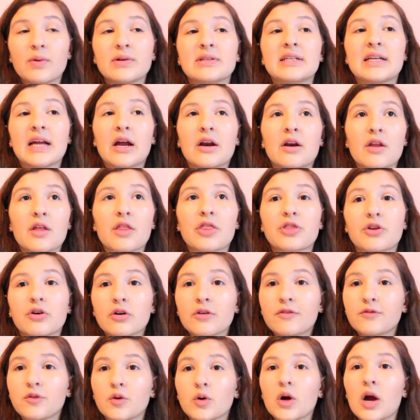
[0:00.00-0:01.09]
went down to the
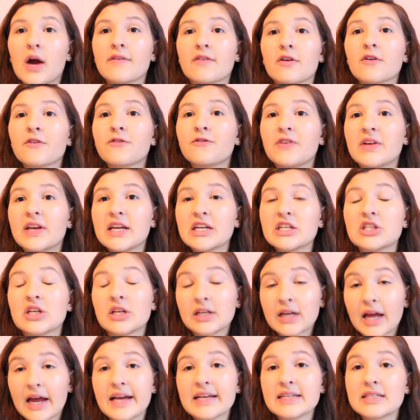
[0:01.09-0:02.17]
3rd floor of our
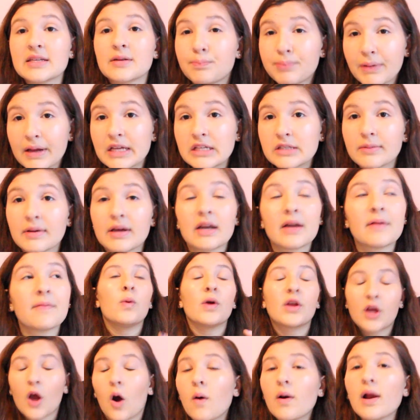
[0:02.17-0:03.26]
finished nice basement.
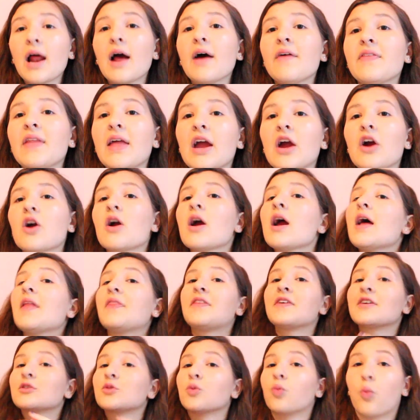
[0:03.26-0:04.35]
We go down there,
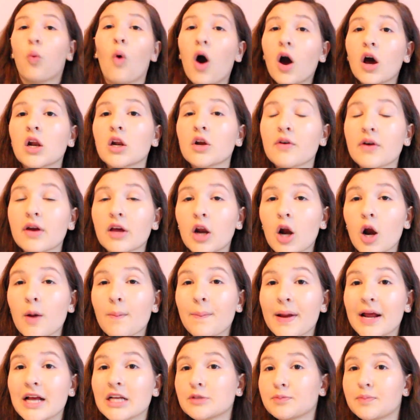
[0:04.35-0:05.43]
there's water in our
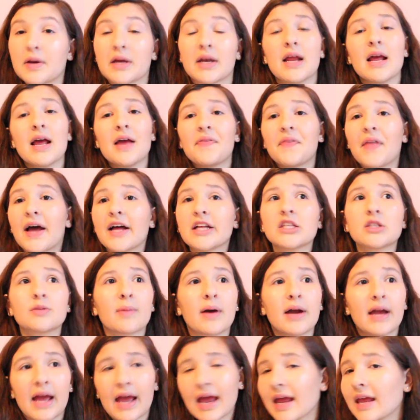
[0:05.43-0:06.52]
basement. That's
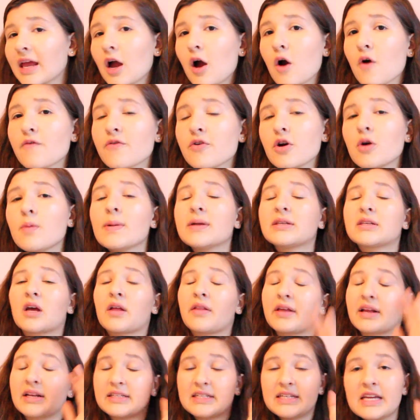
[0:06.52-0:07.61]
my hangout room. It's got
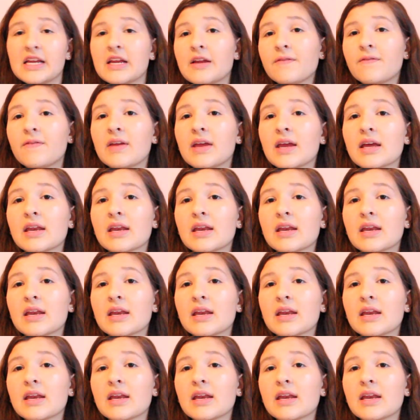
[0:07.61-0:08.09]
like a TV